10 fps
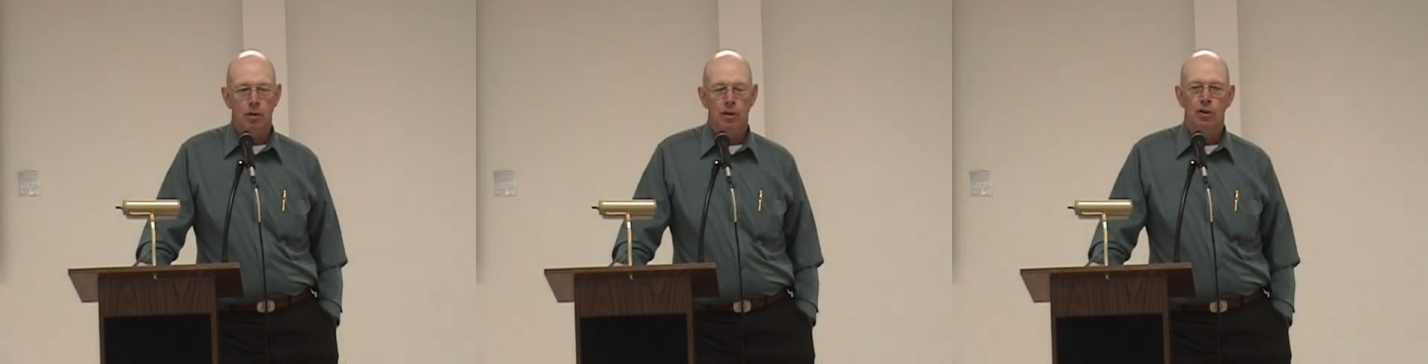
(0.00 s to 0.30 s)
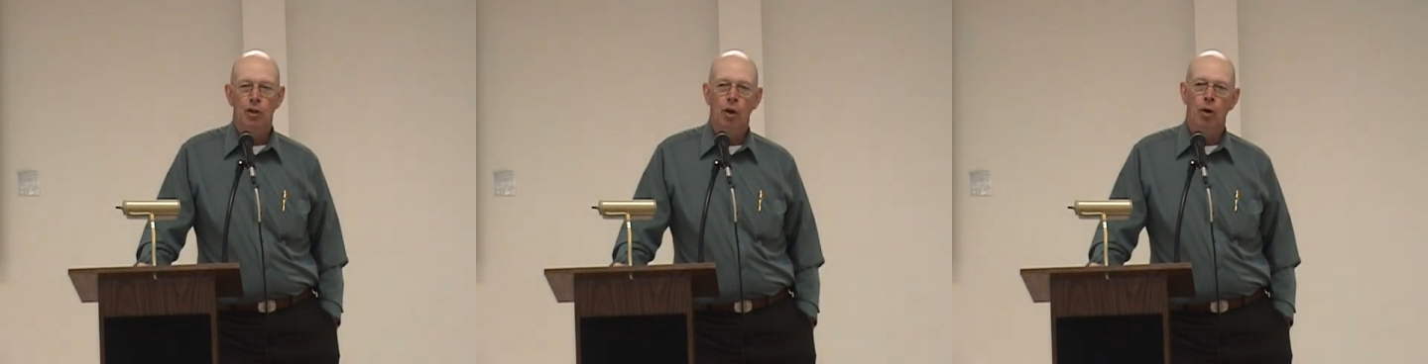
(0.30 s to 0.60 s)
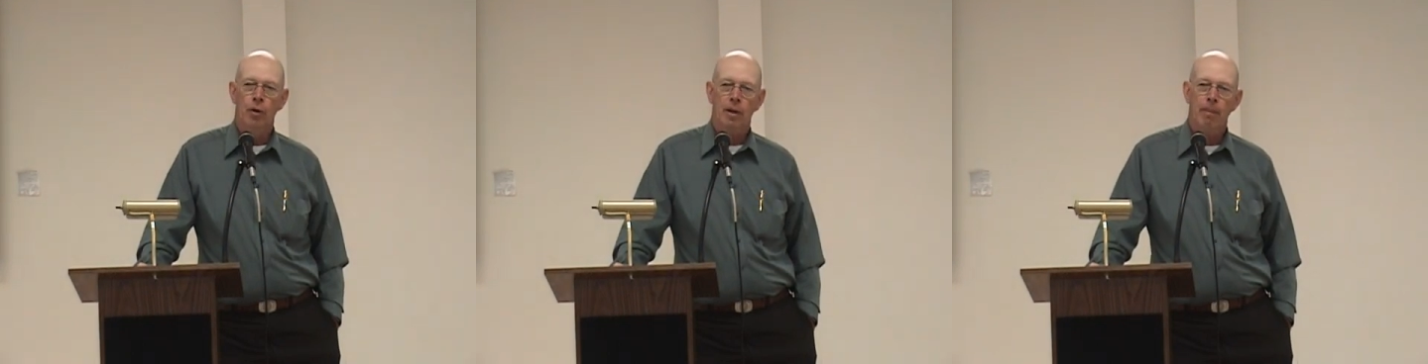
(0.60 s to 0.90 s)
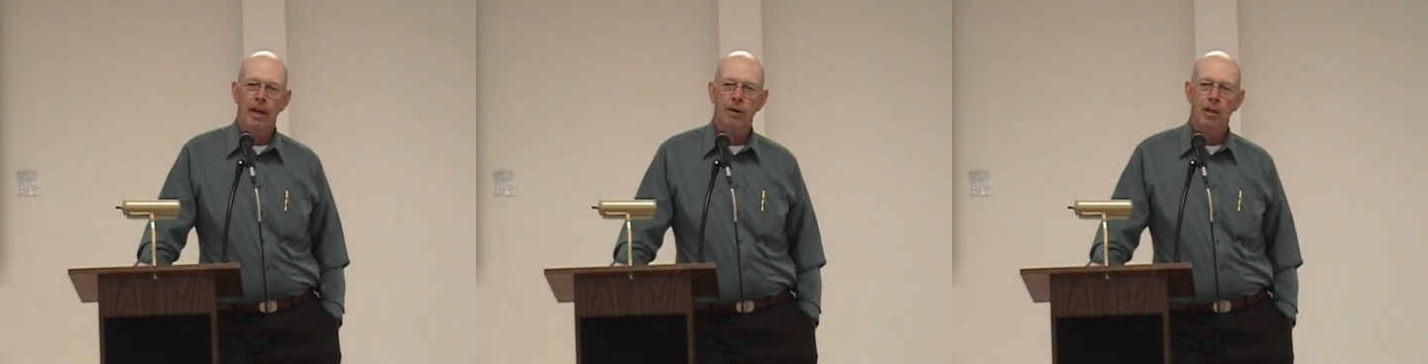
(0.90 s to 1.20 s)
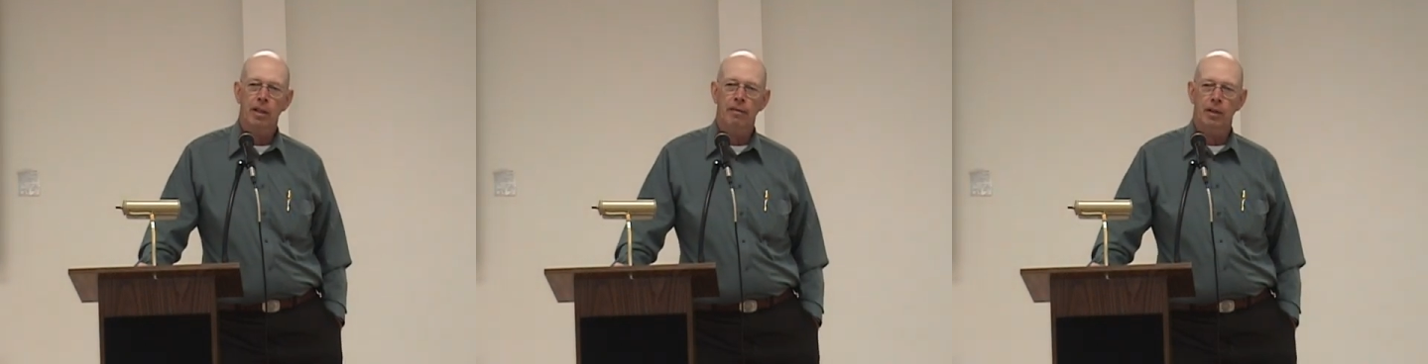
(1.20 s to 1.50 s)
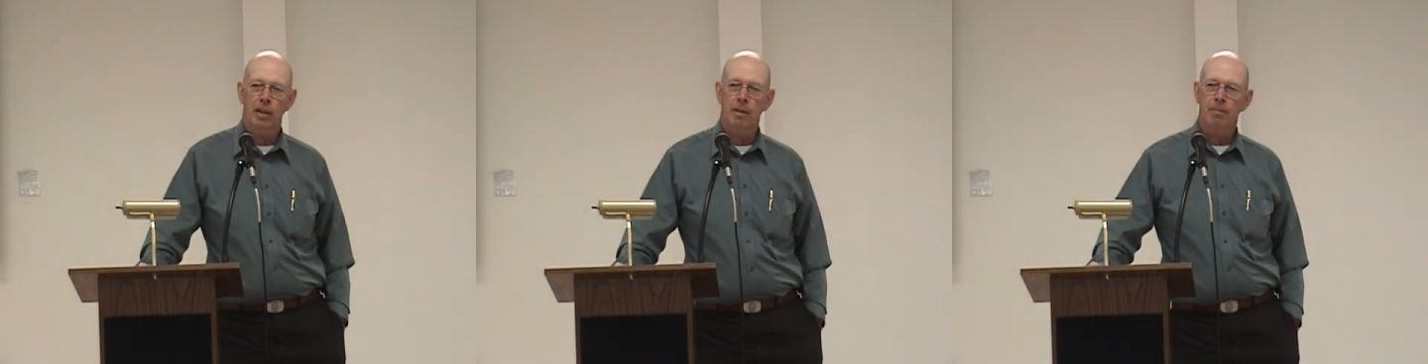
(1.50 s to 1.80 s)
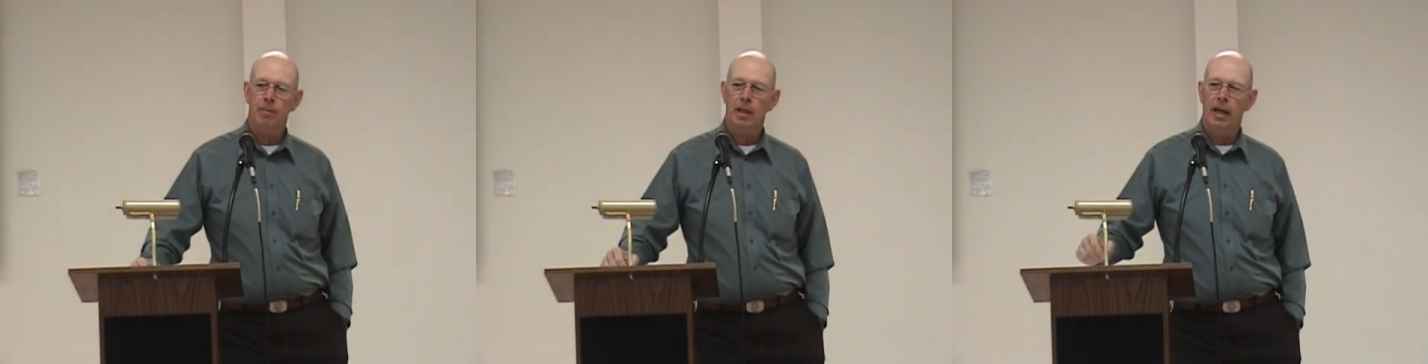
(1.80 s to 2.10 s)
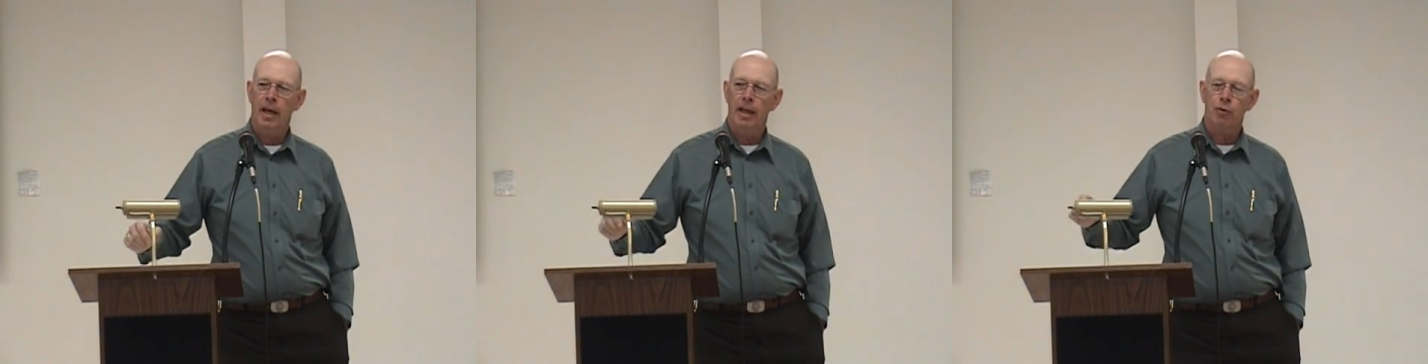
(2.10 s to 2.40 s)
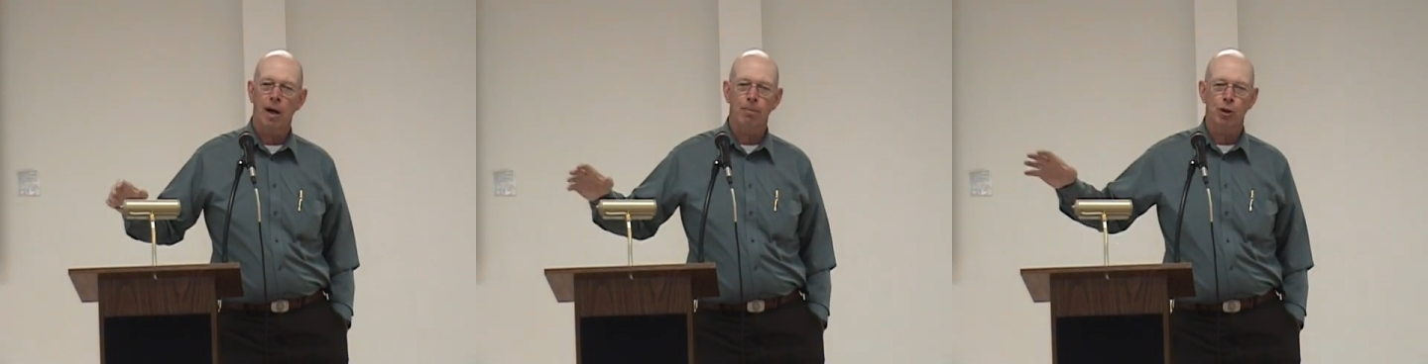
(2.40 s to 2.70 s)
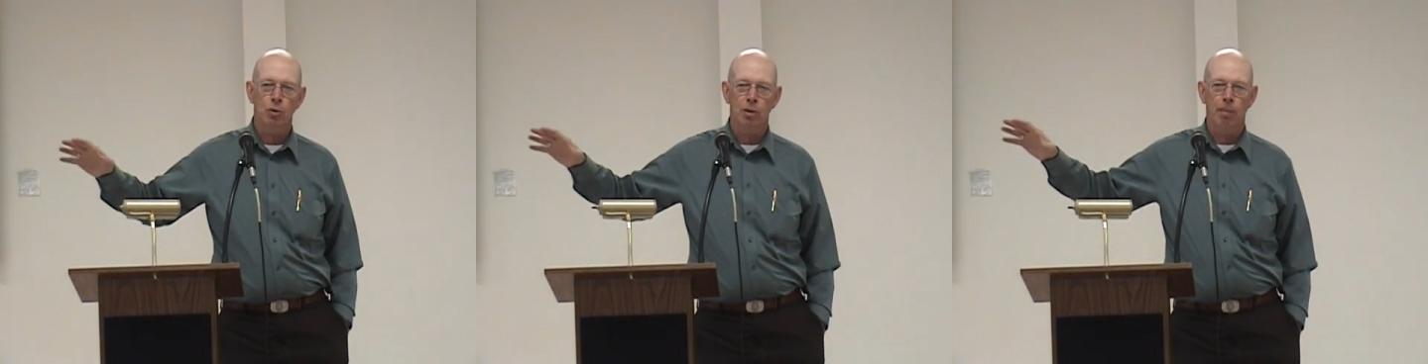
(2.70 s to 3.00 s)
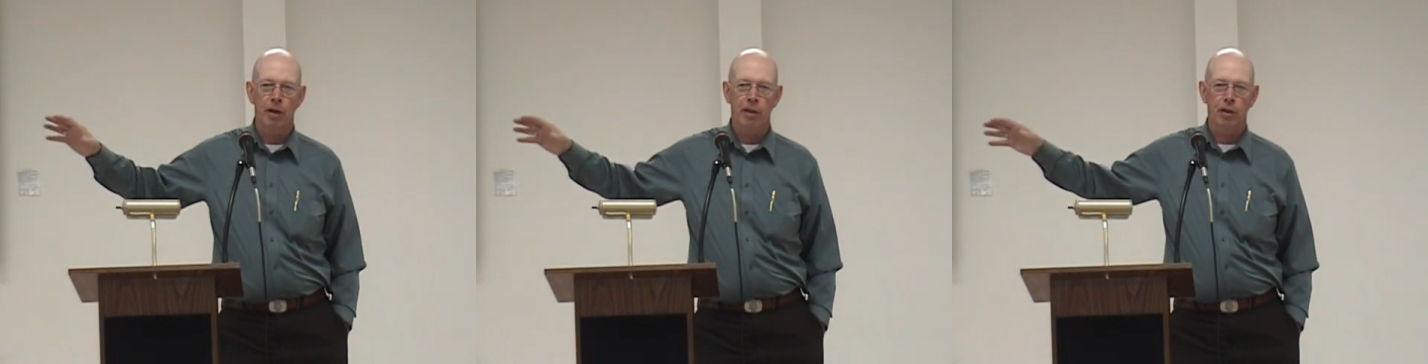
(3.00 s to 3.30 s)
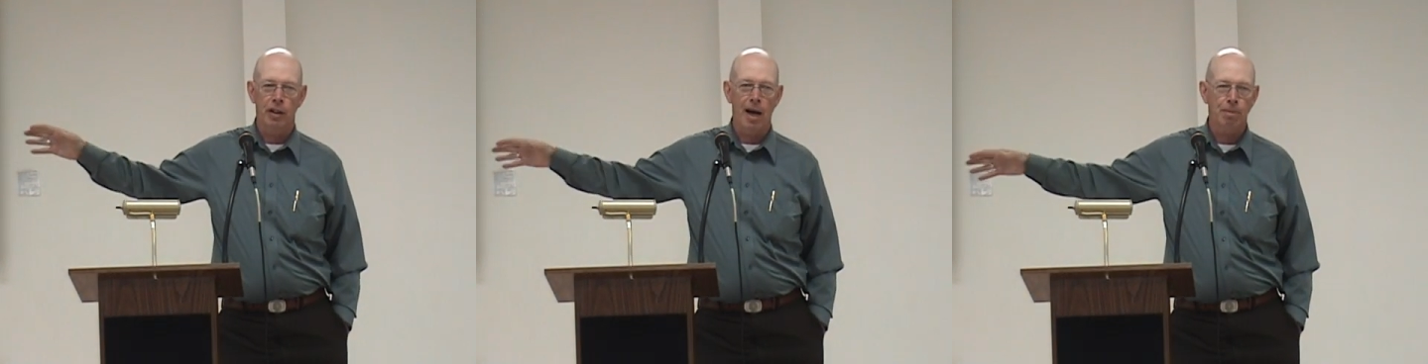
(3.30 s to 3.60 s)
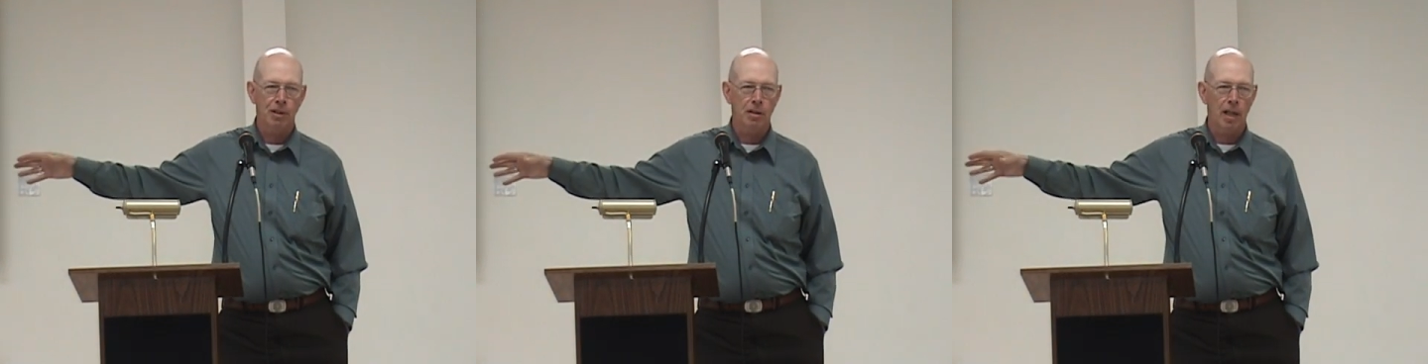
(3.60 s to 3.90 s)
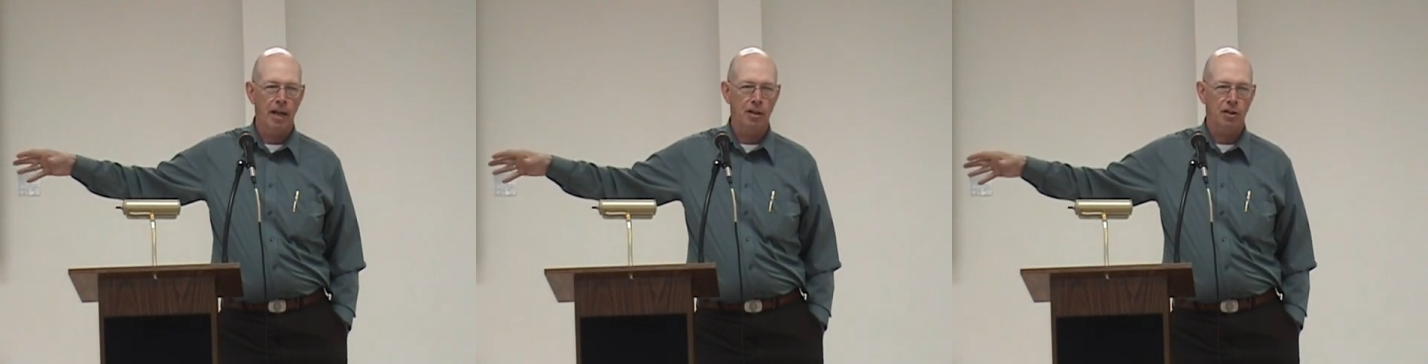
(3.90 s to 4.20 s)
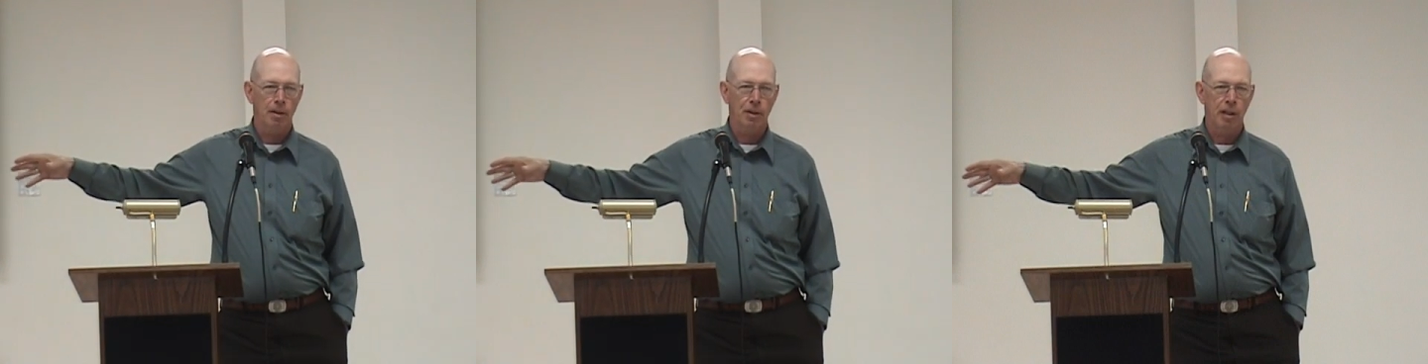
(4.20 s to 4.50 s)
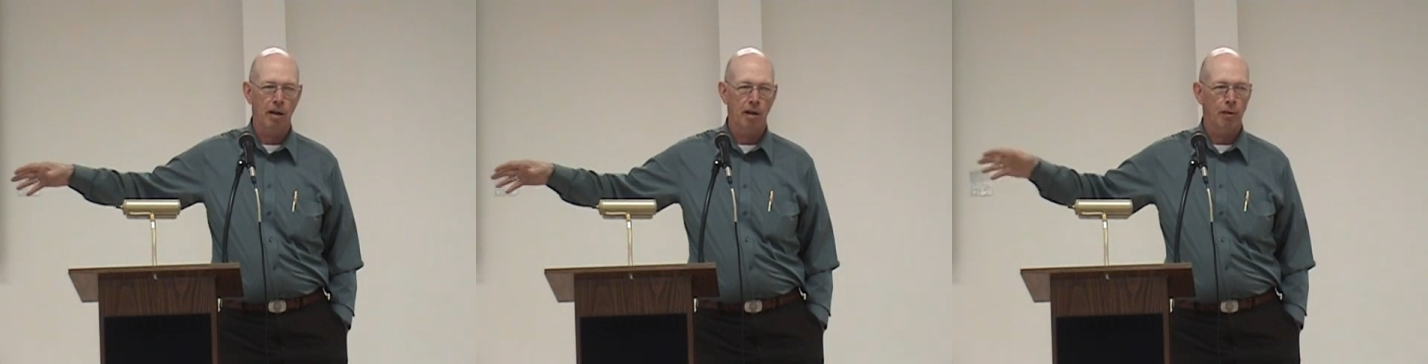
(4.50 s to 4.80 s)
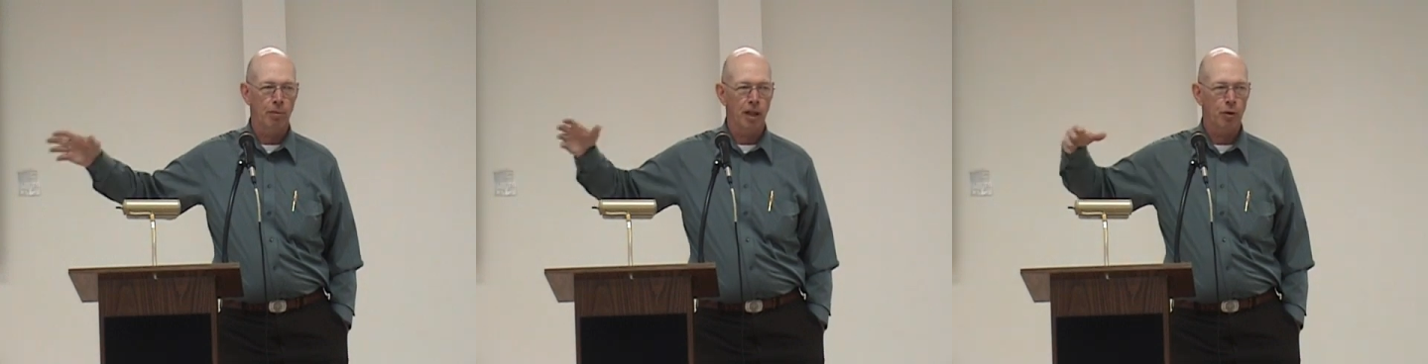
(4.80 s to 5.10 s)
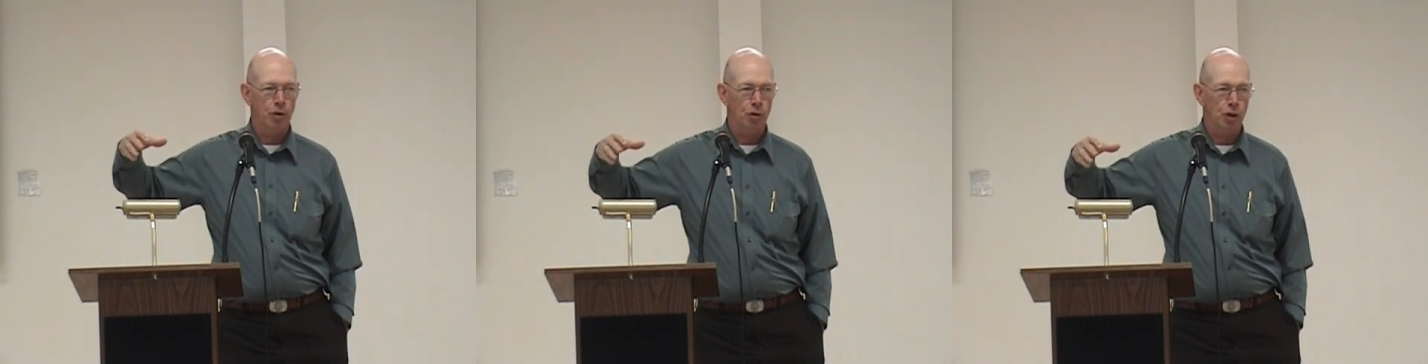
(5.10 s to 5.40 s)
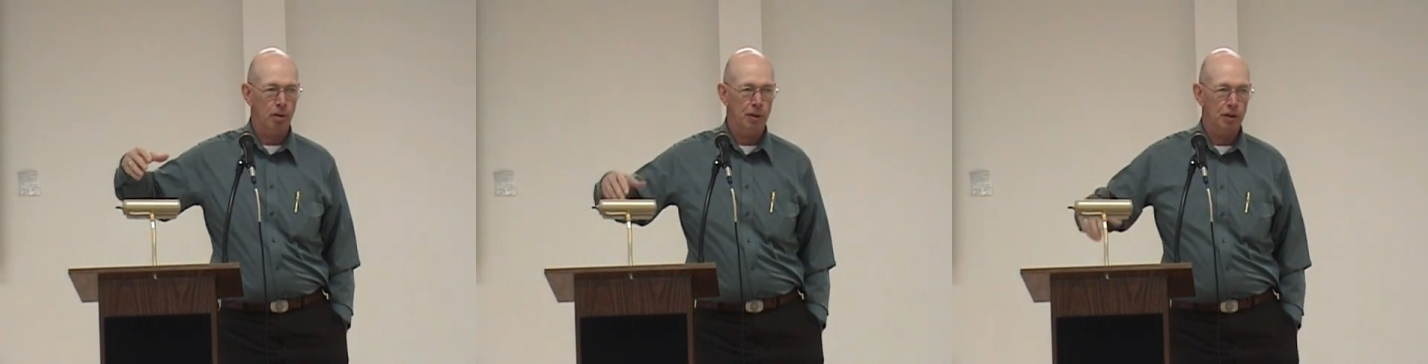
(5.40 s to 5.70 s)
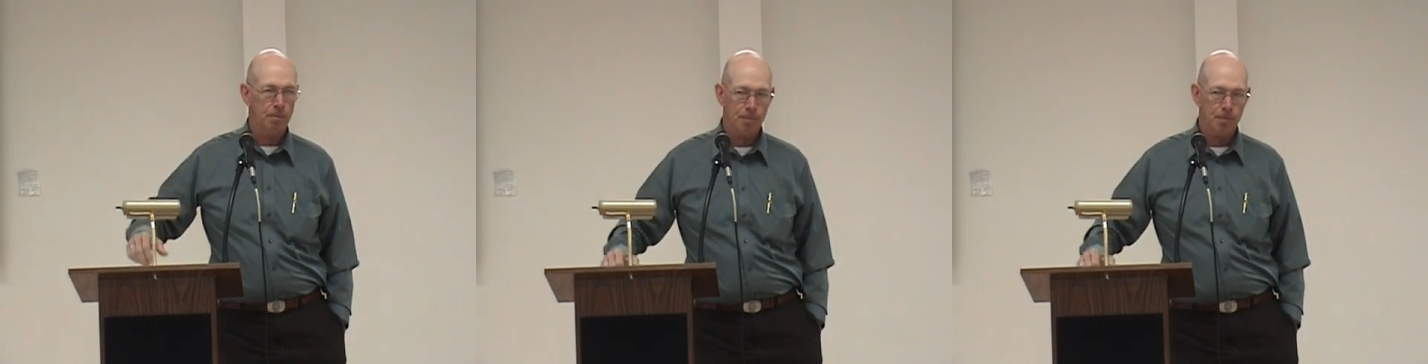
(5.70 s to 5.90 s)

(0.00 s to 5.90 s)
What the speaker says: So the commander gave in, and Tropschuh was buried on the opposite side of the cemetery from the other two Germans.